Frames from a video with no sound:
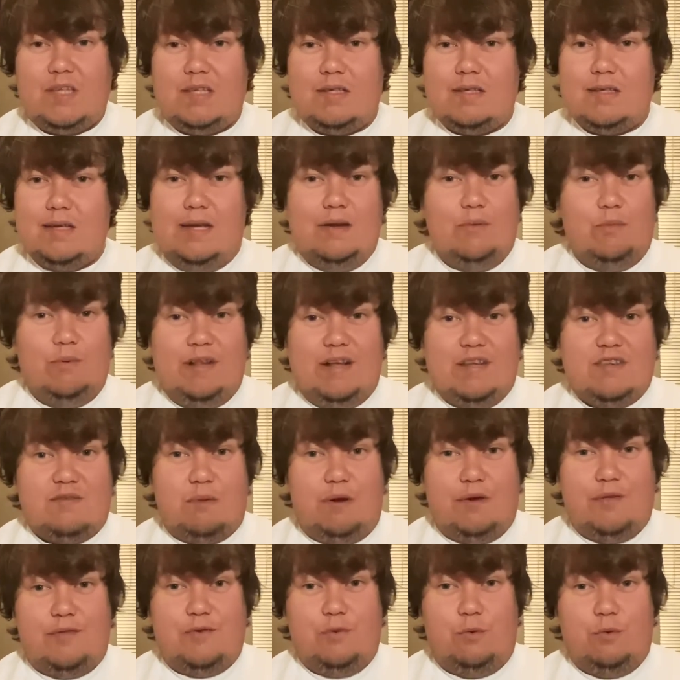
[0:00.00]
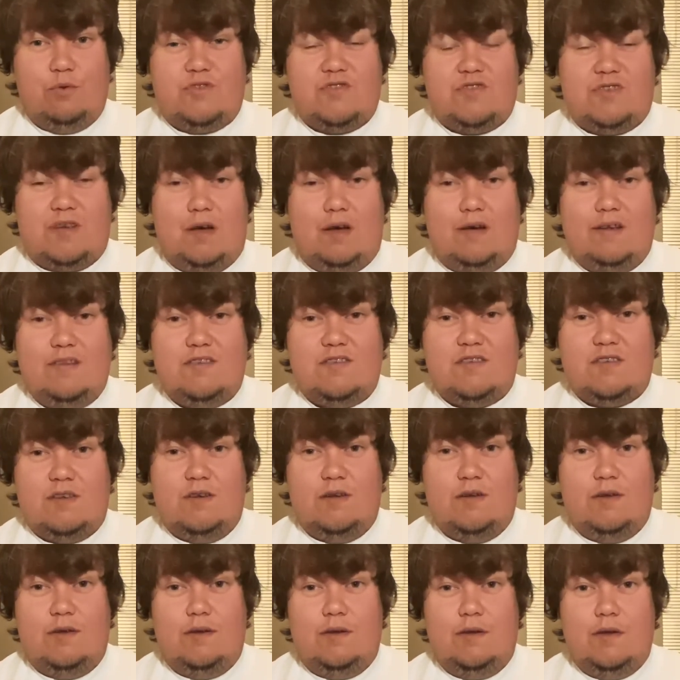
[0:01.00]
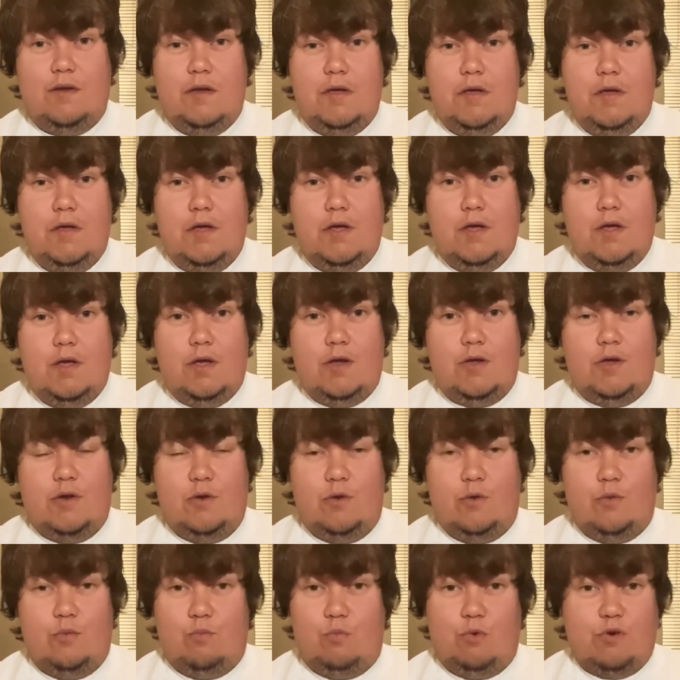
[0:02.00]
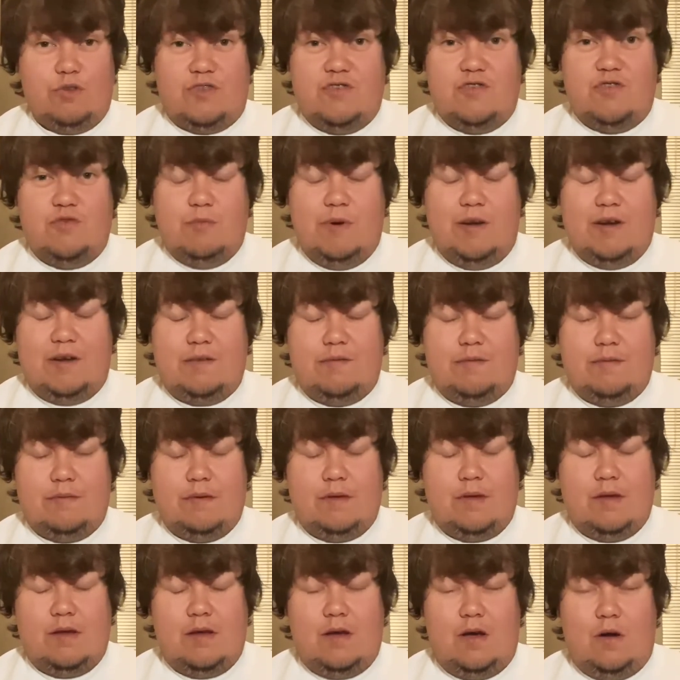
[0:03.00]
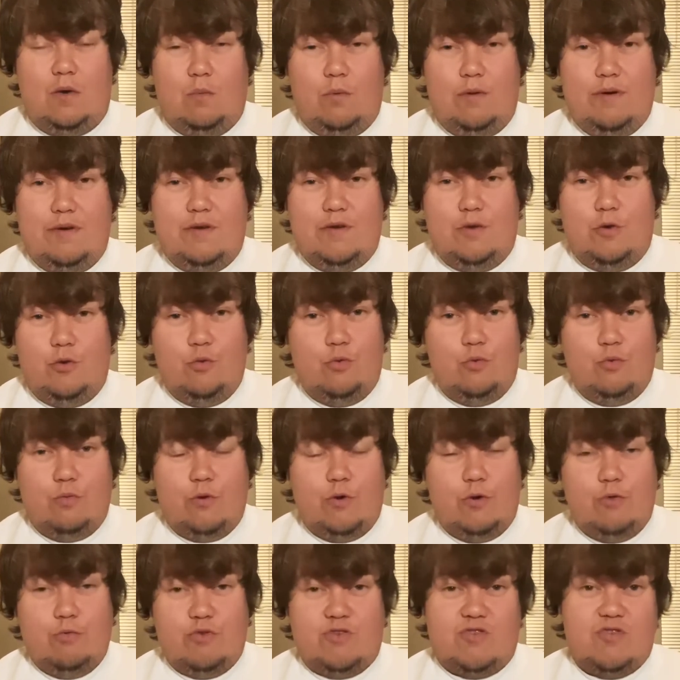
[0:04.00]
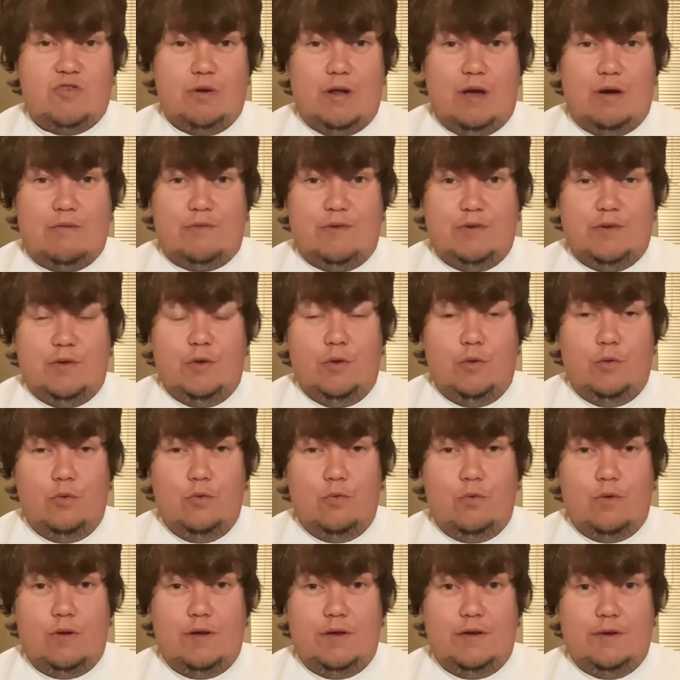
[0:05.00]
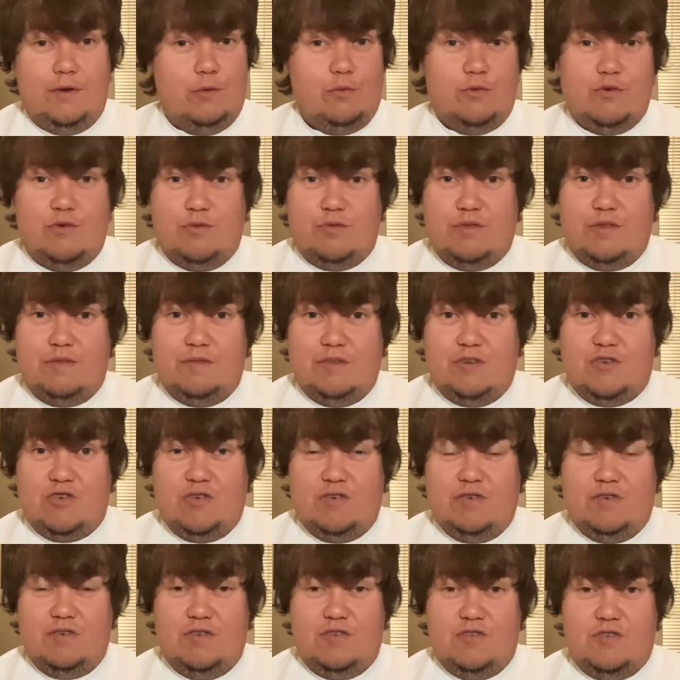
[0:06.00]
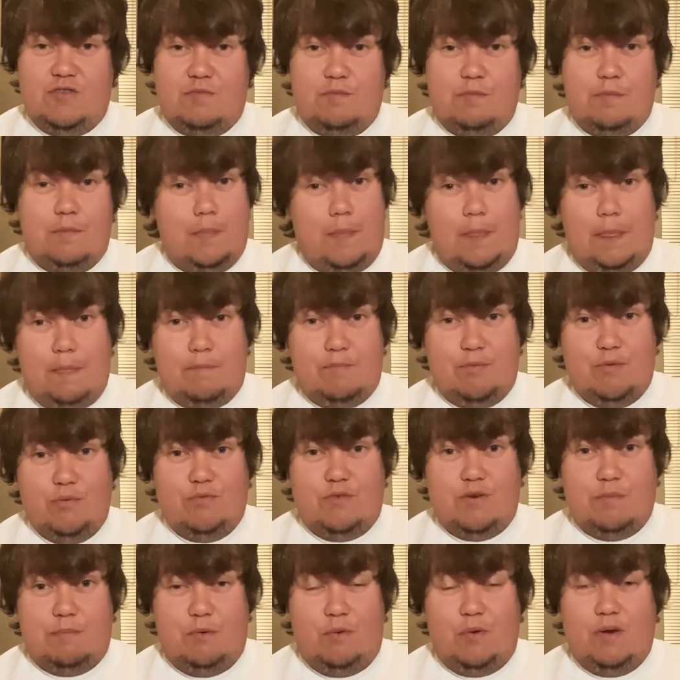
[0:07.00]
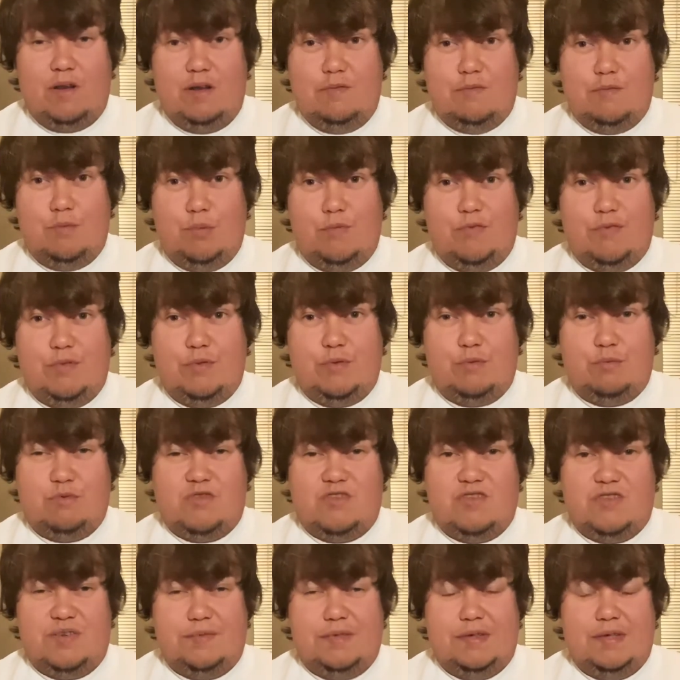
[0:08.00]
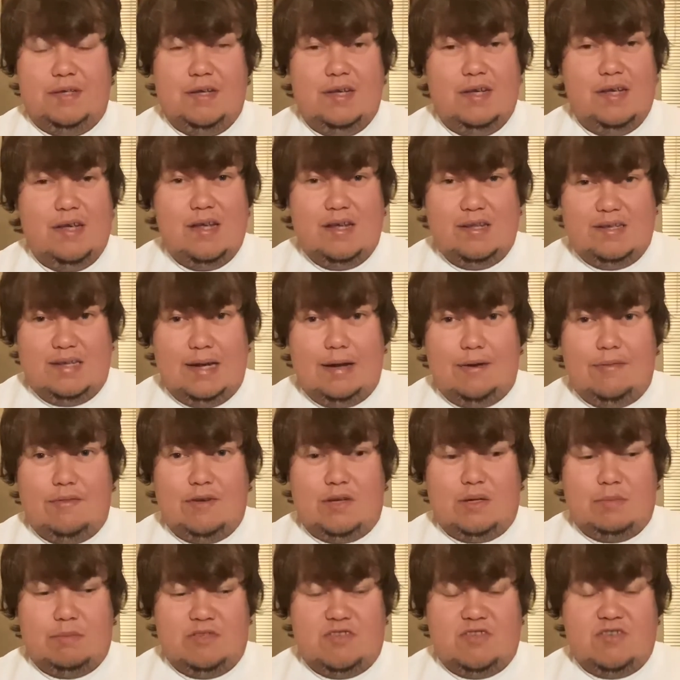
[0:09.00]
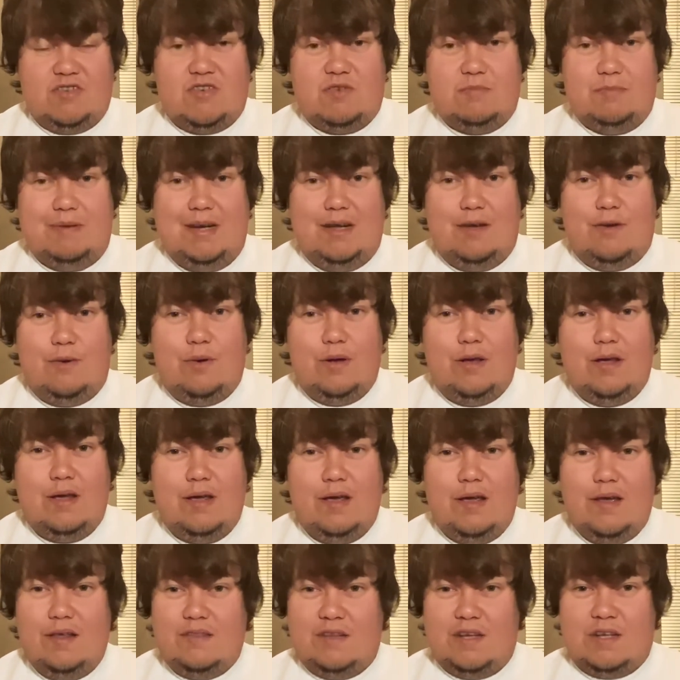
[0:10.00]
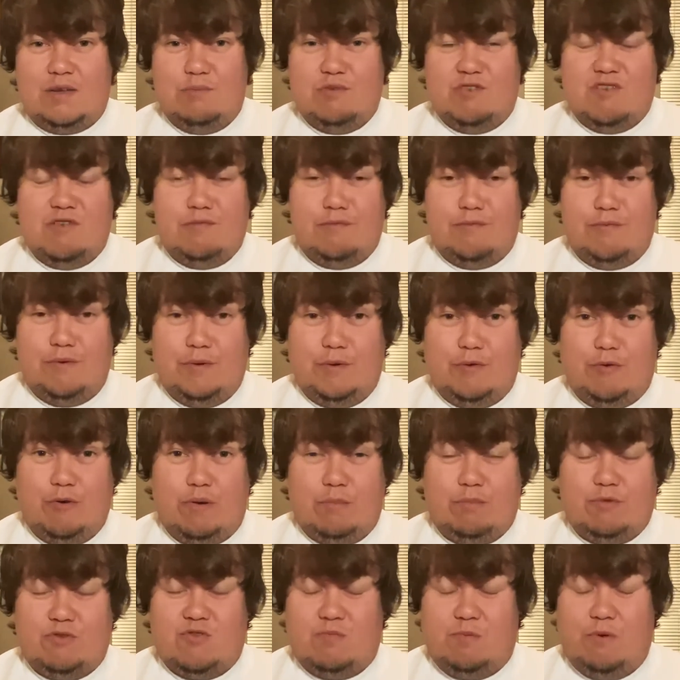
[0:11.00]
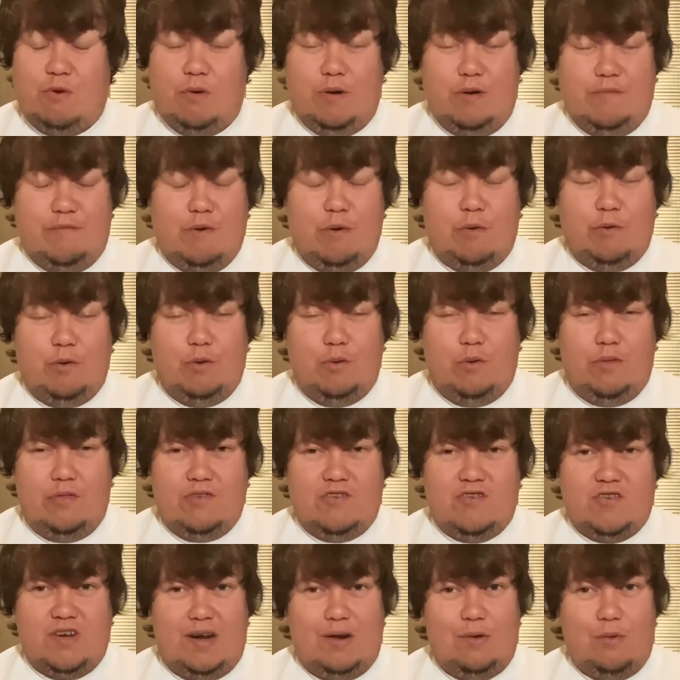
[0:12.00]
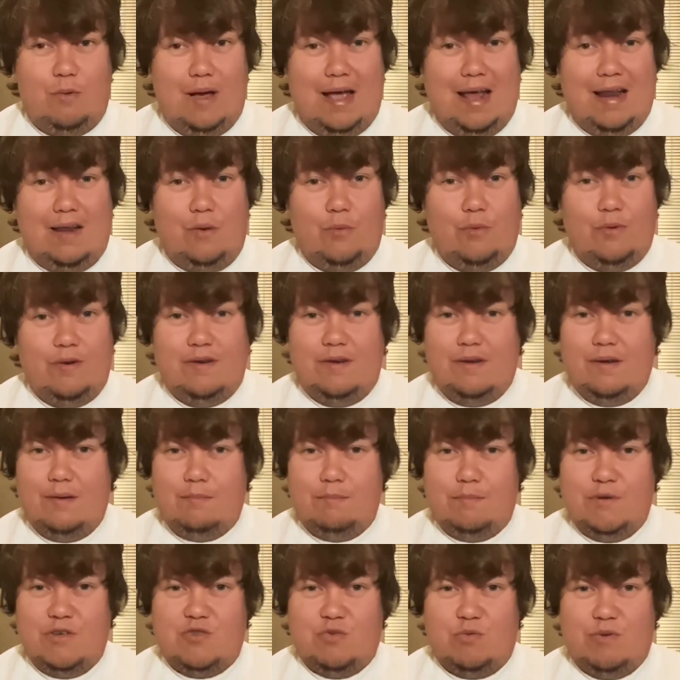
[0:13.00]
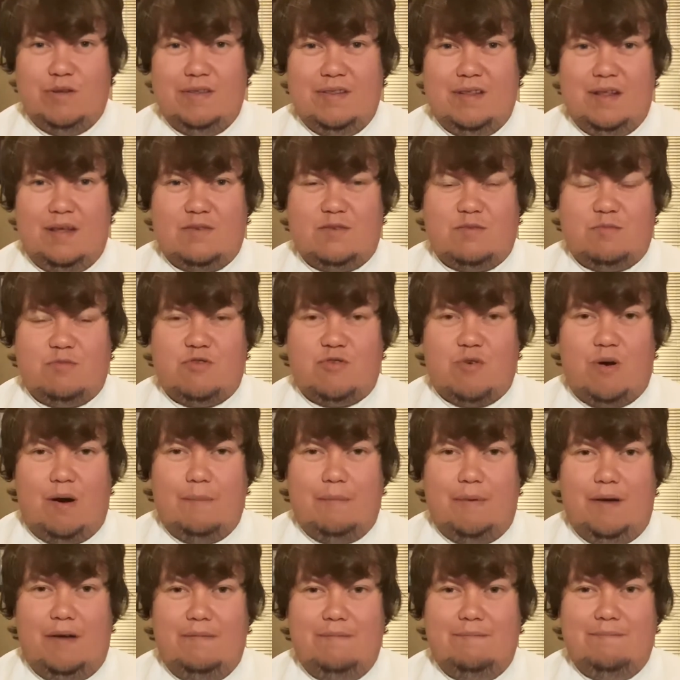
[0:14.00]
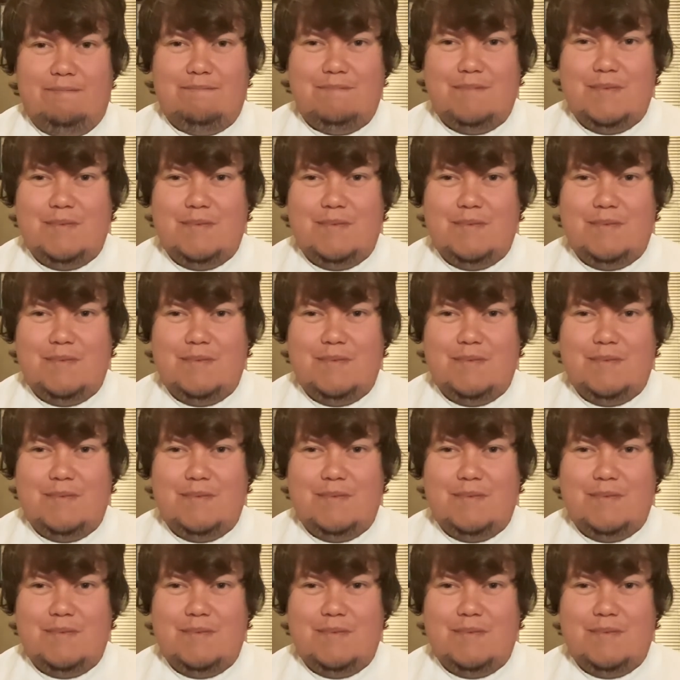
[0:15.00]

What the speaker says: Anyway, that's my thoughts, guys. What did you make of our win? Who stood out for you? Do you think the changes proved a point? Leave all of your thoughts as ever down in the comment section below. Thank you as ever for your incredible support, and if you're new to this channel, hello, and be sure to hit that subscribe button.